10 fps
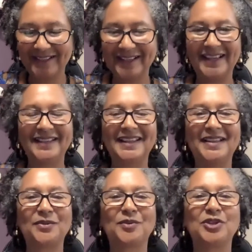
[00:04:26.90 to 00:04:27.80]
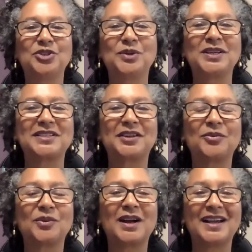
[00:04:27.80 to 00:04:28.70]
and let the rejoicing
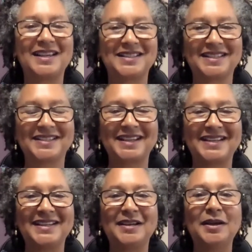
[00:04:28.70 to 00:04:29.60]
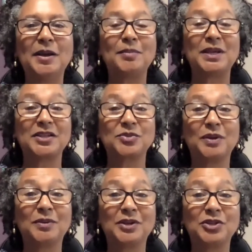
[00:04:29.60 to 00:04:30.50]
rise, this idea, because we
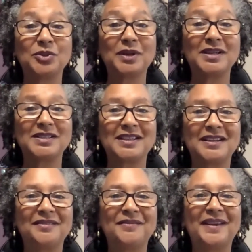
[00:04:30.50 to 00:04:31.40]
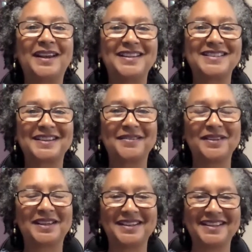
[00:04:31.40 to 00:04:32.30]
rejoice in advance of the
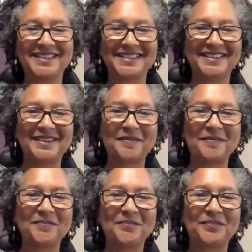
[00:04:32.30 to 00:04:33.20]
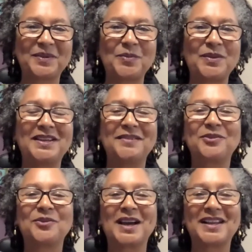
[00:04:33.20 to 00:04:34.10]
condition. We give
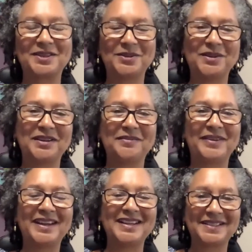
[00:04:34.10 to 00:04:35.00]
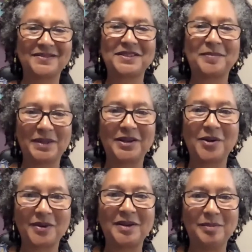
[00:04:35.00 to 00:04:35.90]
gratitude in advance of something
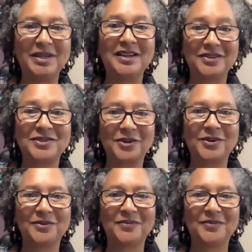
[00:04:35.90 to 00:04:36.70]
already being so.